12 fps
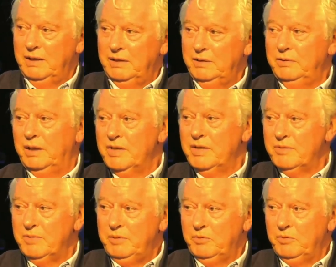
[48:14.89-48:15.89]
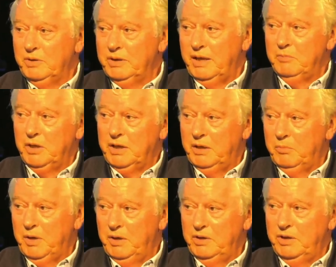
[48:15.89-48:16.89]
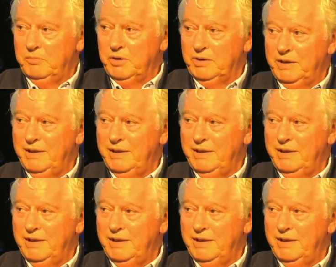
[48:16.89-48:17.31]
who knows, maybe one day he might get a podium on it.